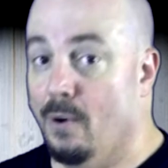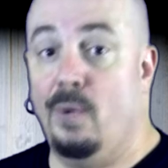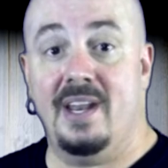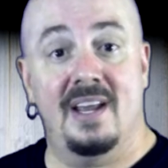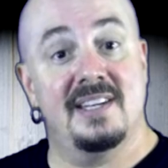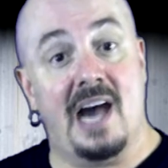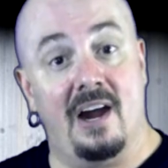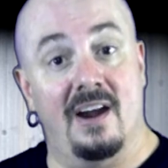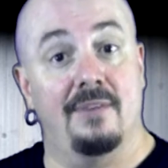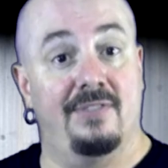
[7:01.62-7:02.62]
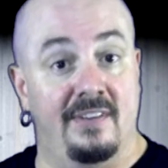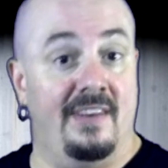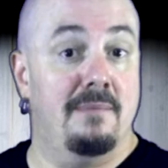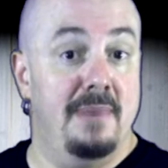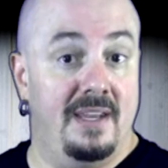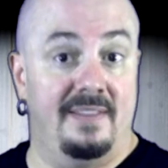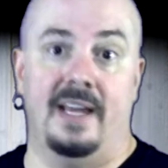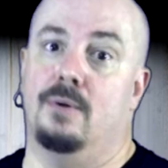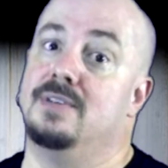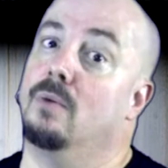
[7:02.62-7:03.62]
Well, Whitton and Dyer have since admitted that
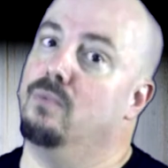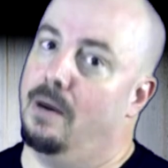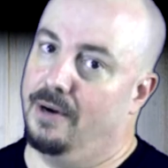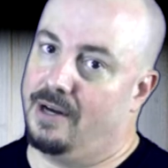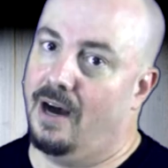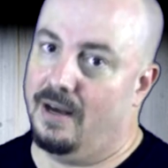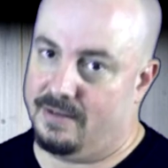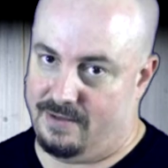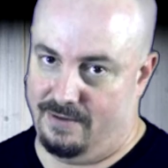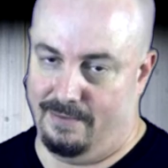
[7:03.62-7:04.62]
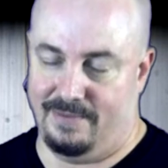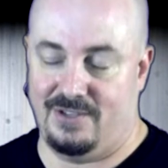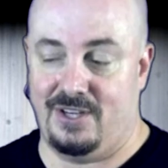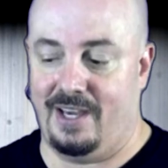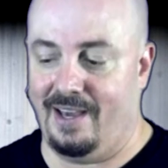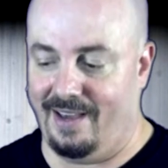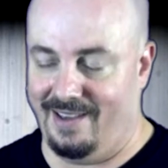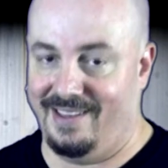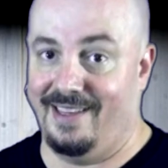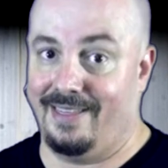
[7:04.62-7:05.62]
it was a rubber costume. Gee,
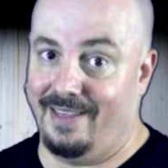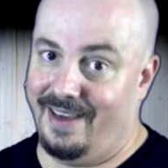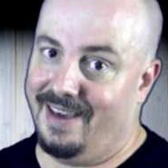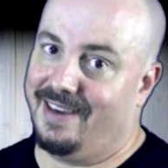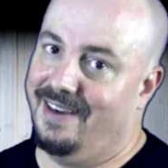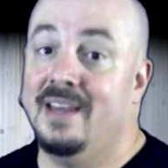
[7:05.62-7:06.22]
you think?